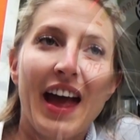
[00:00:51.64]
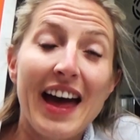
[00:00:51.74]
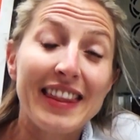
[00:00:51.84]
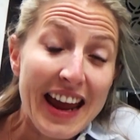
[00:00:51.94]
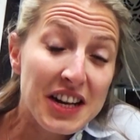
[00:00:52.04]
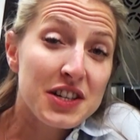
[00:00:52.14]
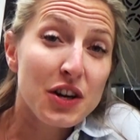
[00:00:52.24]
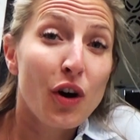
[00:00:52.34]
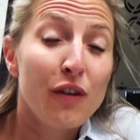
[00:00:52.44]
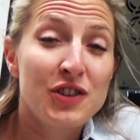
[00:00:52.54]
At the end
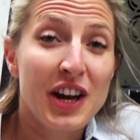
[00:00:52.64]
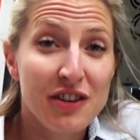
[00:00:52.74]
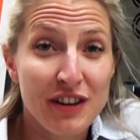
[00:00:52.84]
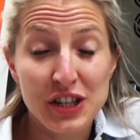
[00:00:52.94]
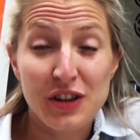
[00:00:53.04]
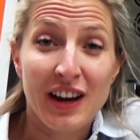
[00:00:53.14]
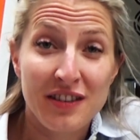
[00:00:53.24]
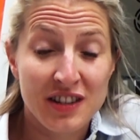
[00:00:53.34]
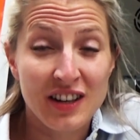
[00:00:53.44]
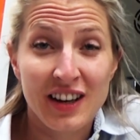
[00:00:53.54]
of January
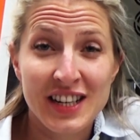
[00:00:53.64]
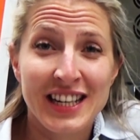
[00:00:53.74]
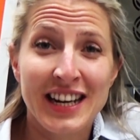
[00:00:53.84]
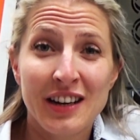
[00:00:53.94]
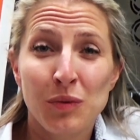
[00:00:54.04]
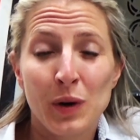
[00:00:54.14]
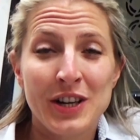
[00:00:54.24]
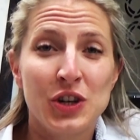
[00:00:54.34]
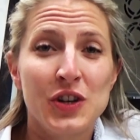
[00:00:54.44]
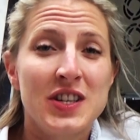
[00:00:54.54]
2019,
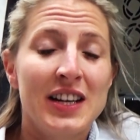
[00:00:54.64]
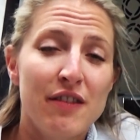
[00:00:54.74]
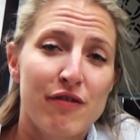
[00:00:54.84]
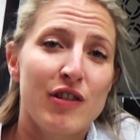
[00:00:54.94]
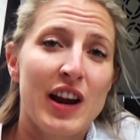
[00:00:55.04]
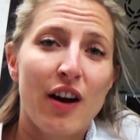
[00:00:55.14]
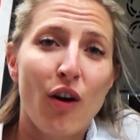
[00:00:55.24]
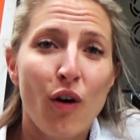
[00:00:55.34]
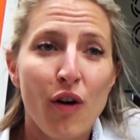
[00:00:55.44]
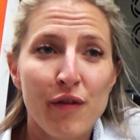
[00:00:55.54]
we took delivery
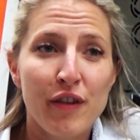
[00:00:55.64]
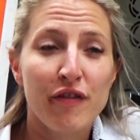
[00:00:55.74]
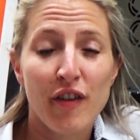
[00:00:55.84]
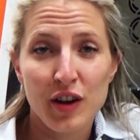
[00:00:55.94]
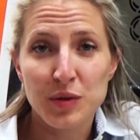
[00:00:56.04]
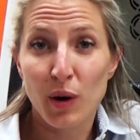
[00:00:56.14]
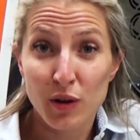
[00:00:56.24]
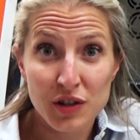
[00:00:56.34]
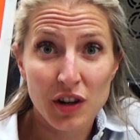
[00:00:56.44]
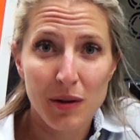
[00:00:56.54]
of the first
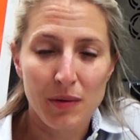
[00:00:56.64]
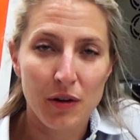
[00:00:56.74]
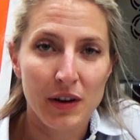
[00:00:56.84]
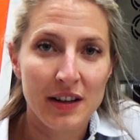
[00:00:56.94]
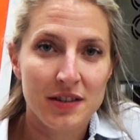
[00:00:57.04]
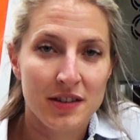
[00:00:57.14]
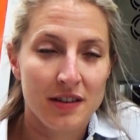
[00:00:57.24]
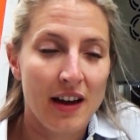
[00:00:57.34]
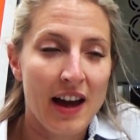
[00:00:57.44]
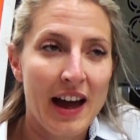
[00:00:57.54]
prototype units,
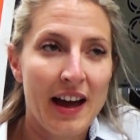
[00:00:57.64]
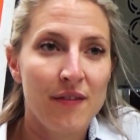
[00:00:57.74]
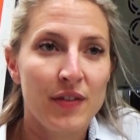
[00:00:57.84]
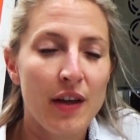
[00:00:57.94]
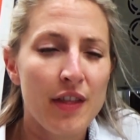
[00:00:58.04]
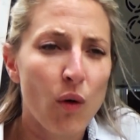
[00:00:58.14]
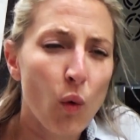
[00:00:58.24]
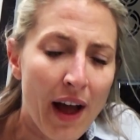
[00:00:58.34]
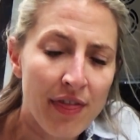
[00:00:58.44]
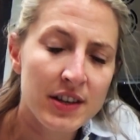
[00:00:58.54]
and
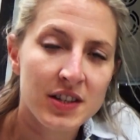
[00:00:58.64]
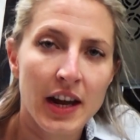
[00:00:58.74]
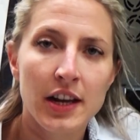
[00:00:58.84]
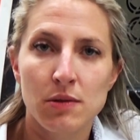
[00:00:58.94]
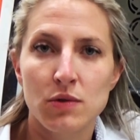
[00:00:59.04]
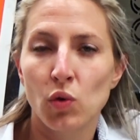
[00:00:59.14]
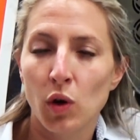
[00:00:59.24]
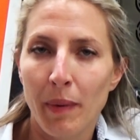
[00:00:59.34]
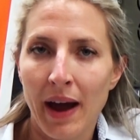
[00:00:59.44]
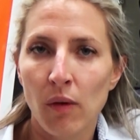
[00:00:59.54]
at this stage it was
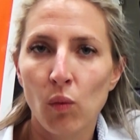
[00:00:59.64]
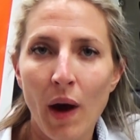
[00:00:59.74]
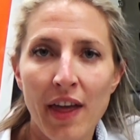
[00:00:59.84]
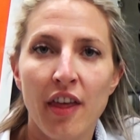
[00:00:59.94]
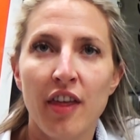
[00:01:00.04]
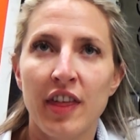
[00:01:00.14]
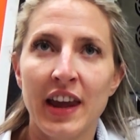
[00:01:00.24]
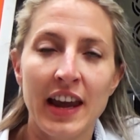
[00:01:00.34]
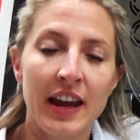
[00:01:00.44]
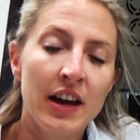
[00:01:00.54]
all about whether
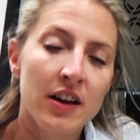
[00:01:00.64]
the